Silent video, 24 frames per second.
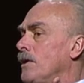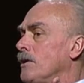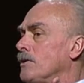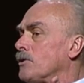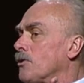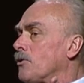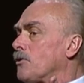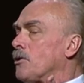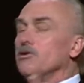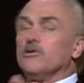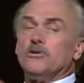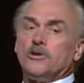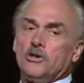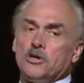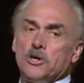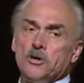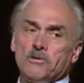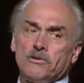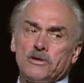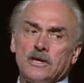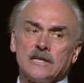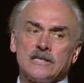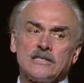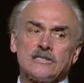So two
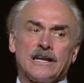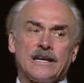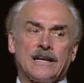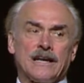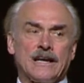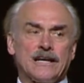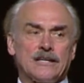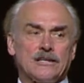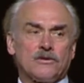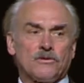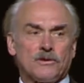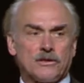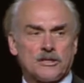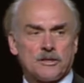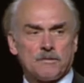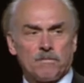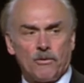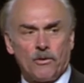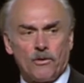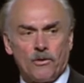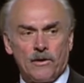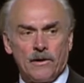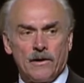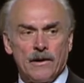things I'd like to
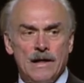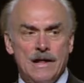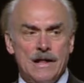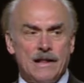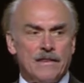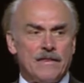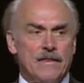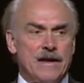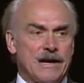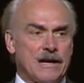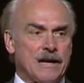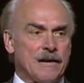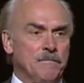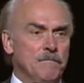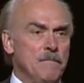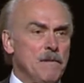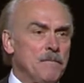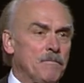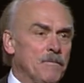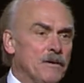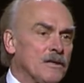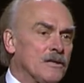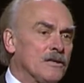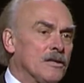explore. That
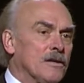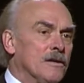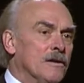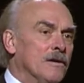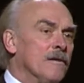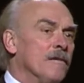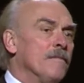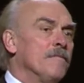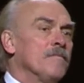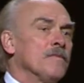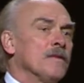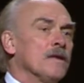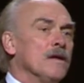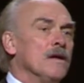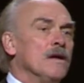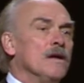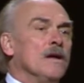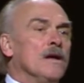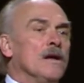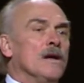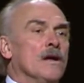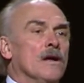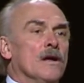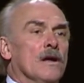commitment
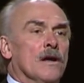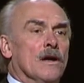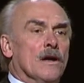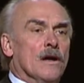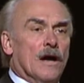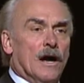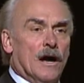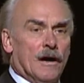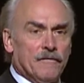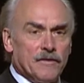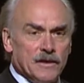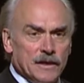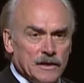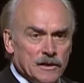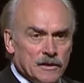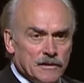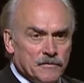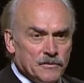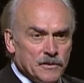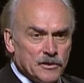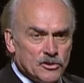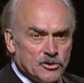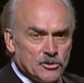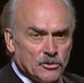of the
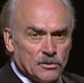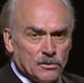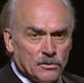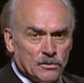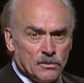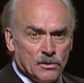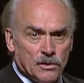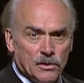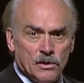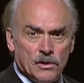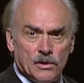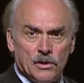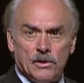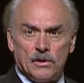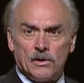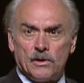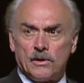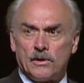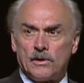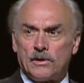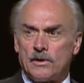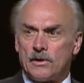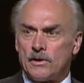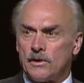individual,
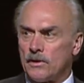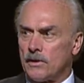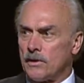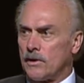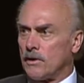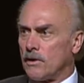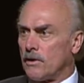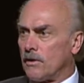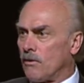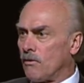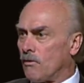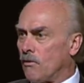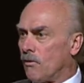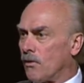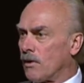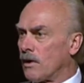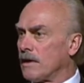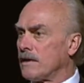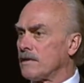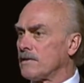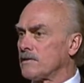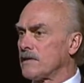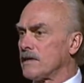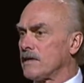
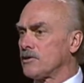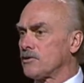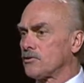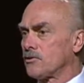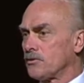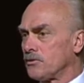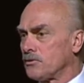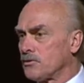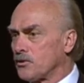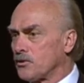organizational